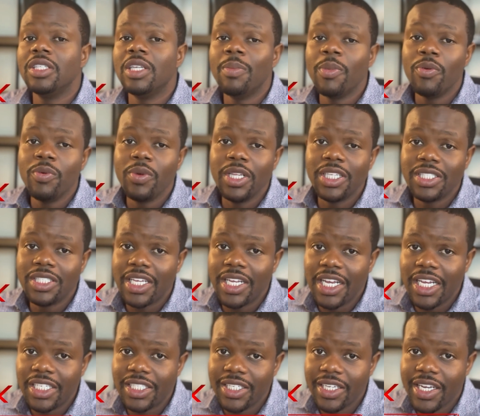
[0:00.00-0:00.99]
I'm a real estate
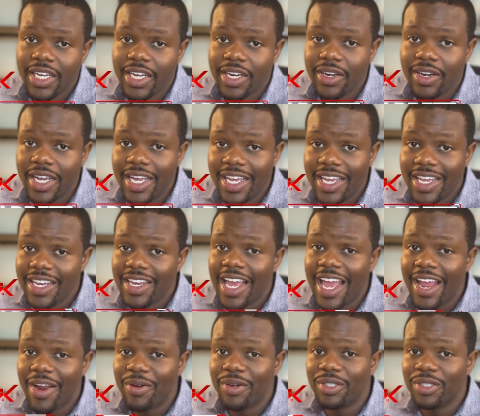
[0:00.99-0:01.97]
agent here in
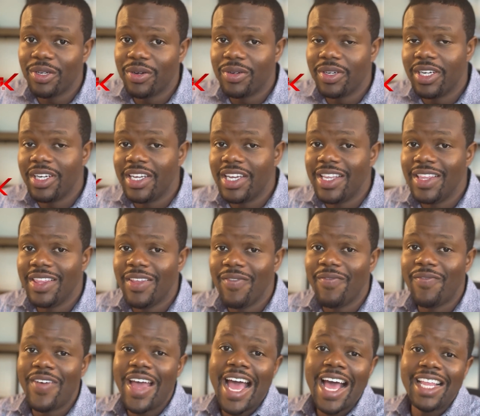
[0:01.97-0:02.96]
Arizona in the
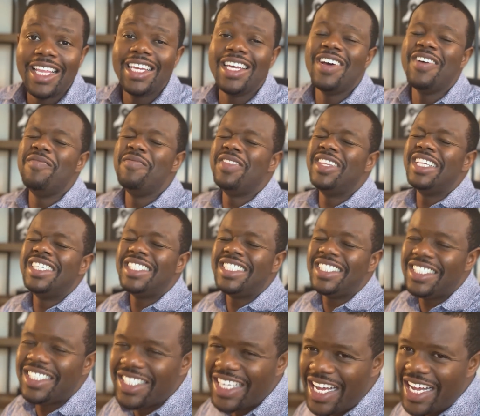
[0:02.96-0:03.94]
Valley of the
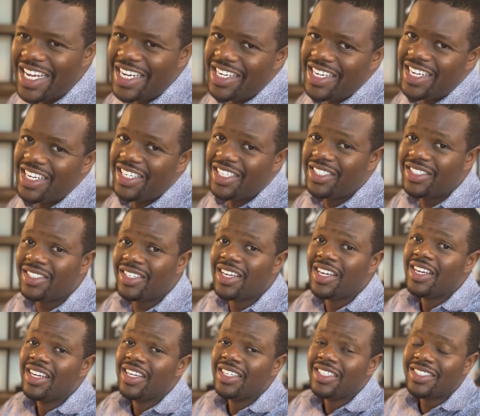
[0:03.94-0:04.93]
Sun. It is
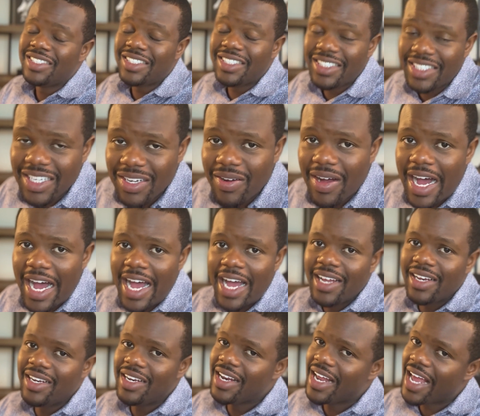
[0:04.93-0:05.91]
still
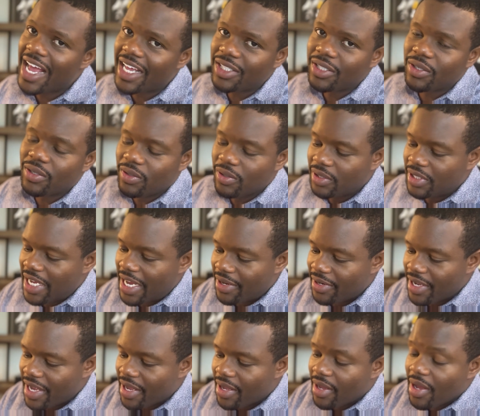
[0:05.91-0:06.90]
hot and it hasn't cooled down yet.